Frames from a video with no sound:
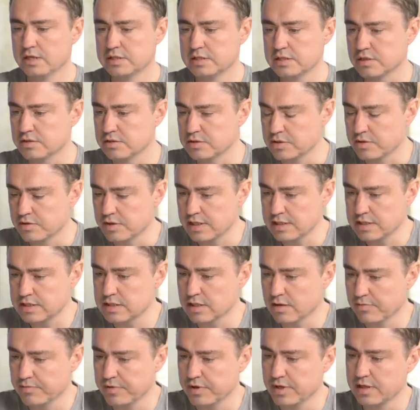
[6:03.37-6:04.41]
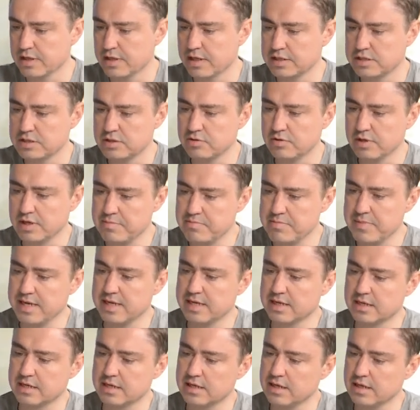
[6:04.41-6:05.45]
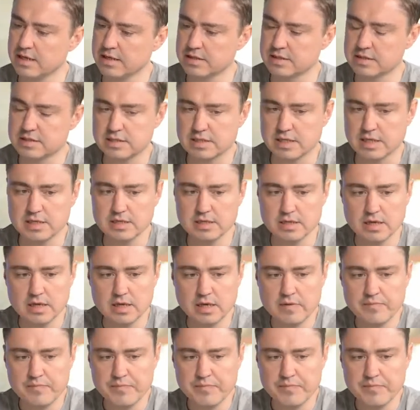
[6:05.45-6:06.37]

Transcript: So, so that's something that you immediately understand.